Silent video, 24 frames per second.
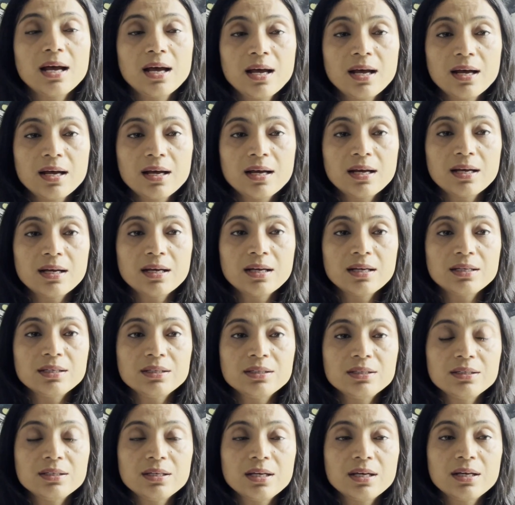
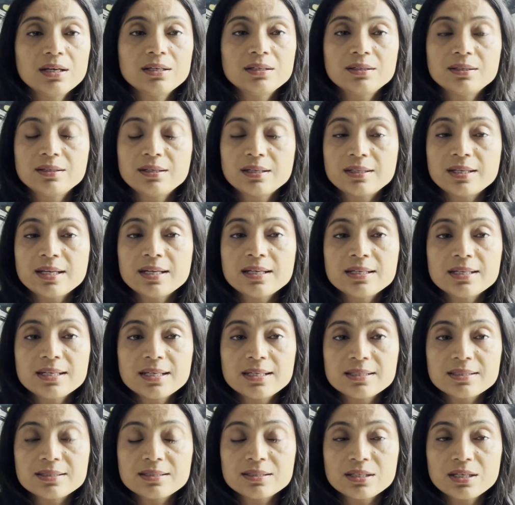the thing
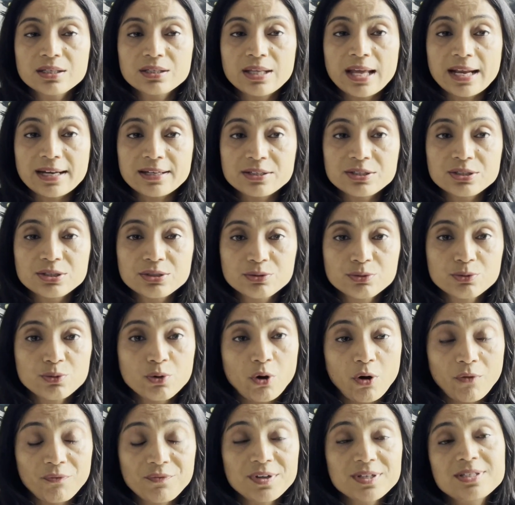is that you
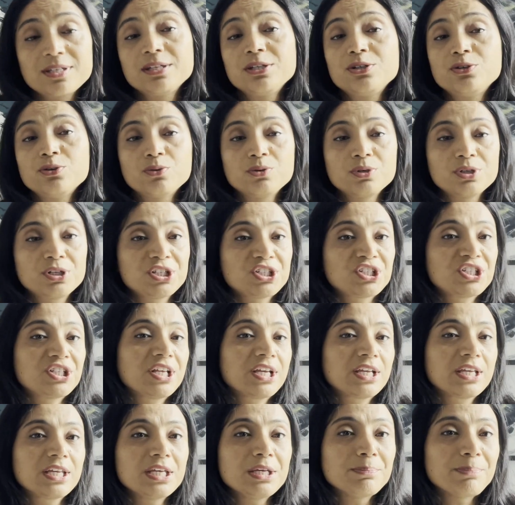obviously don't touch
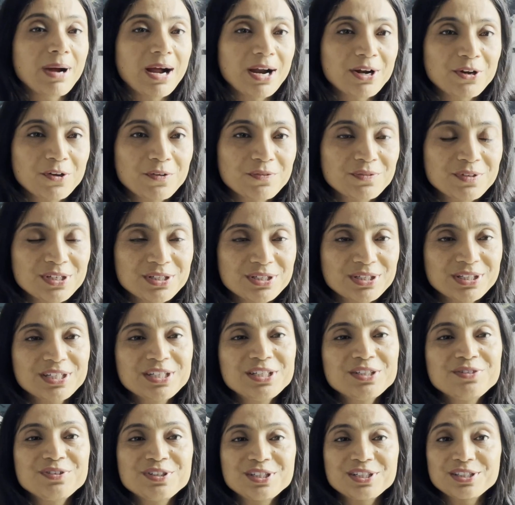the key part of the
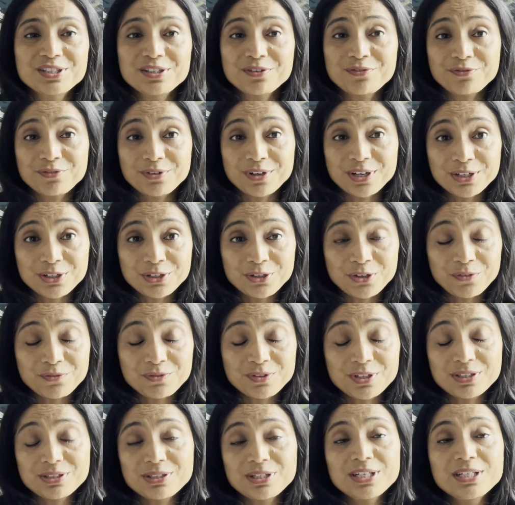syringe, which is the front of
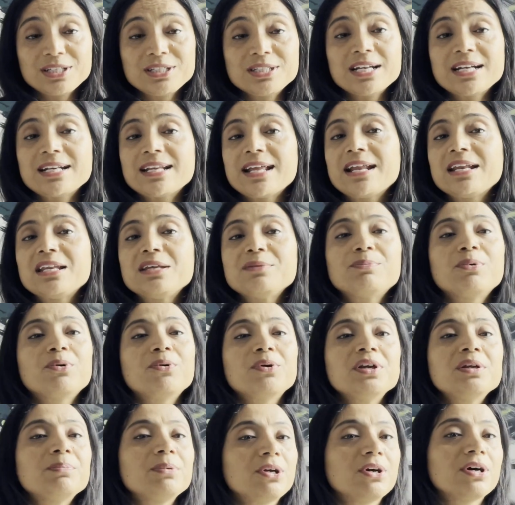the syringe, at any
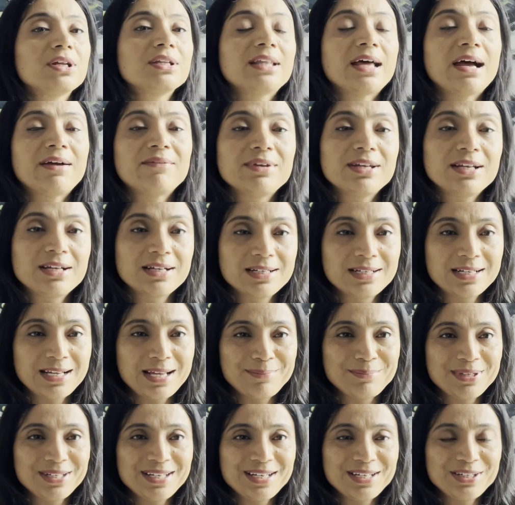point, because that will
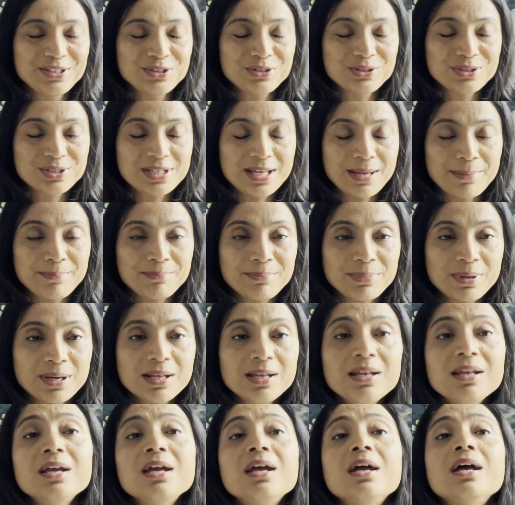contaminate your
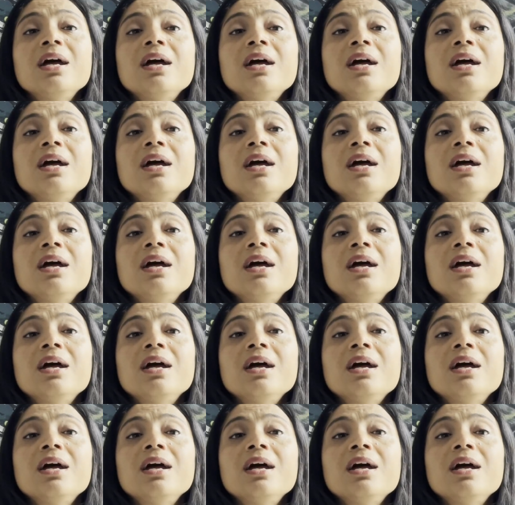sample.